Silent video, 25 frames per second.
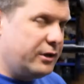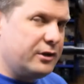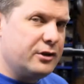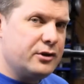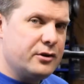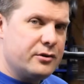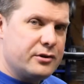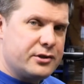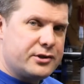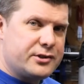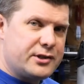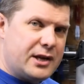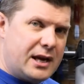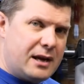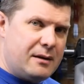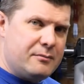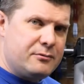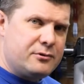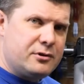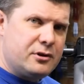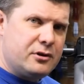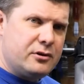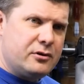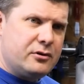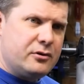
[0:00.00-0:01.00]
can do the same
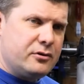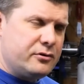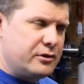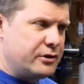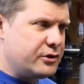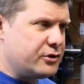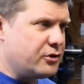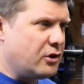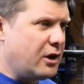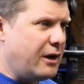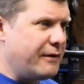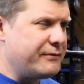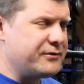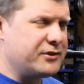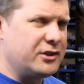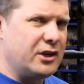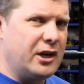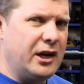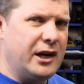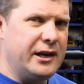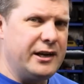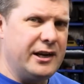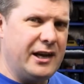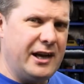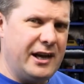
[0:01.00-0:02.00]
to the drive
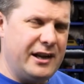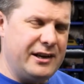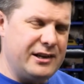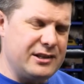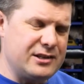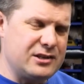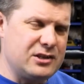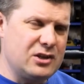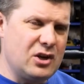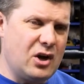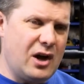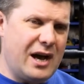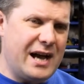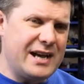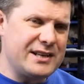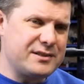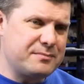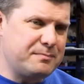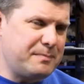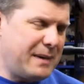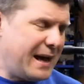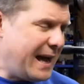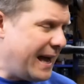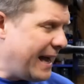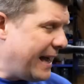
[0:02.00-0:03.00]
side and it's not as
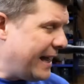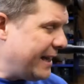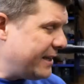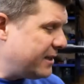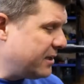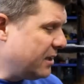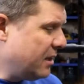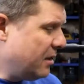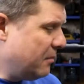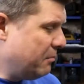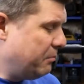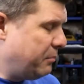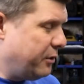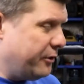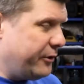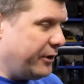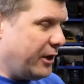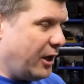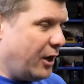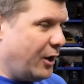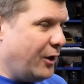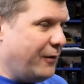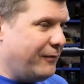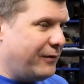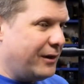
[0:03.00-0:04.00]
bad, but the
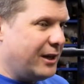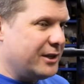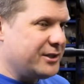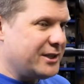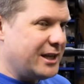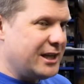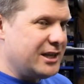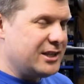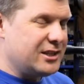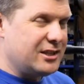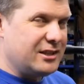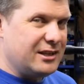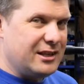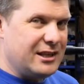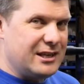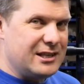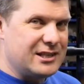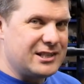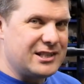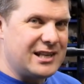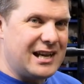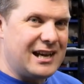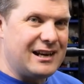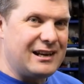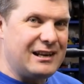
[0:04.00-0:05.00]
ovalization
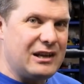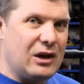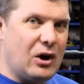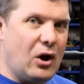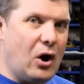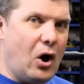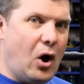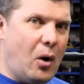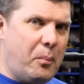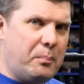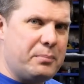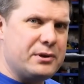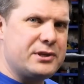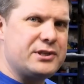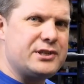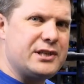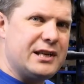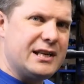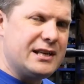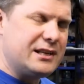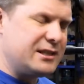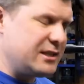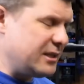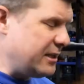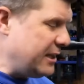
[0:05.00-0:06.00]
is sadly
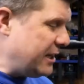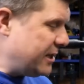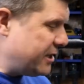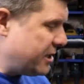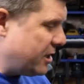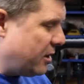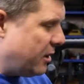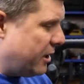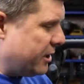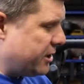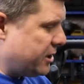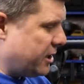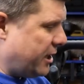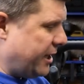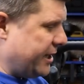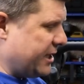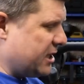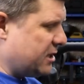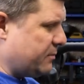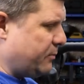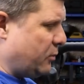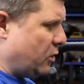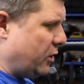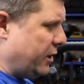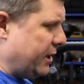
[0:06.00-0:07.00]
opposite to this. So our tight
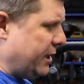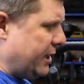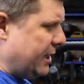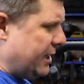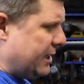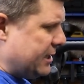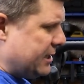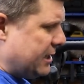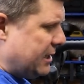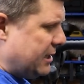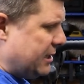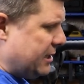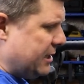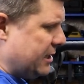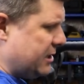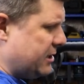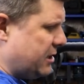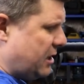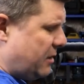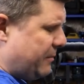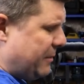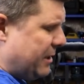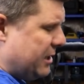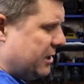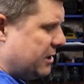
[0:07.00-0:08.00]
spot is in this
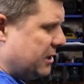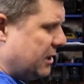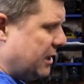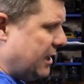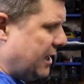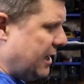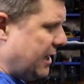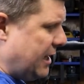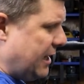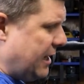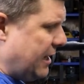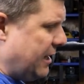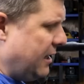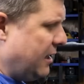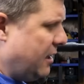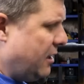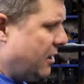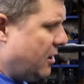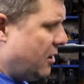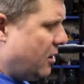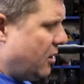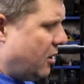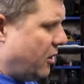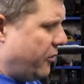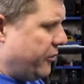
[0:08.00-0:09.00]
dimension here.
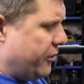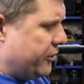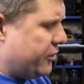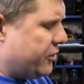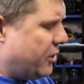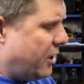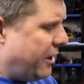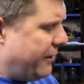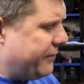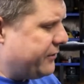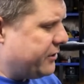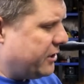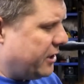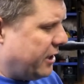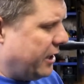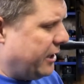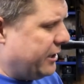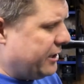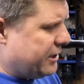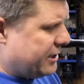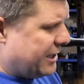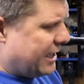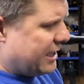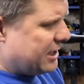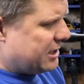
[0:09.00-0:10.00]
On the drive
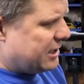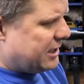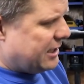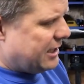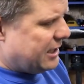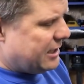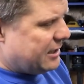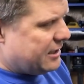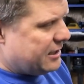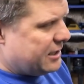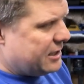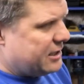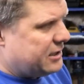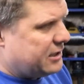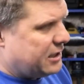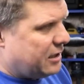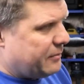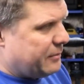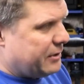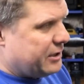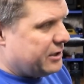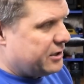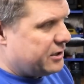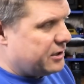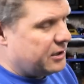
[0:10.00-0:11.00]
side, it's actually in this
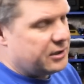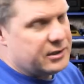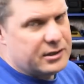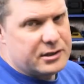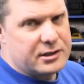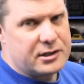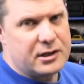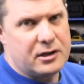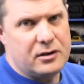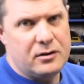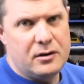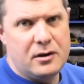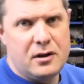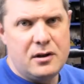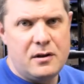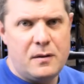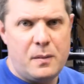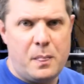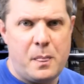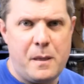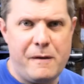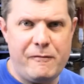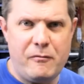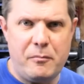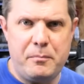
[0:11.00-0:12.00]
dimension. So a
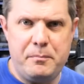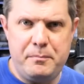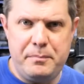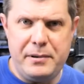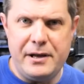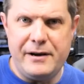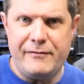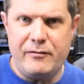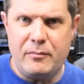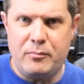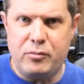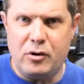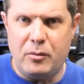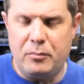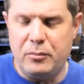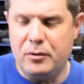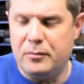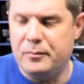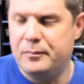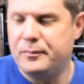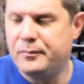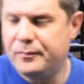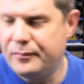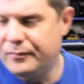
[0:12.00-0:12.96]
bit of a problem.